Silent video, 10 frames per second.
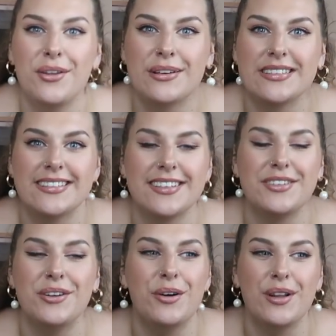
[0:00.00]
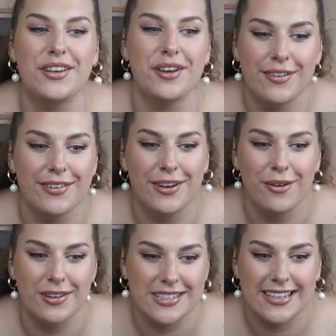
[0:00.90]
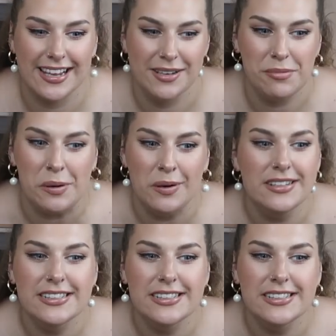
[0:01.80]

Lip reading: long since I've done a haul, I don't even know what to say anymore.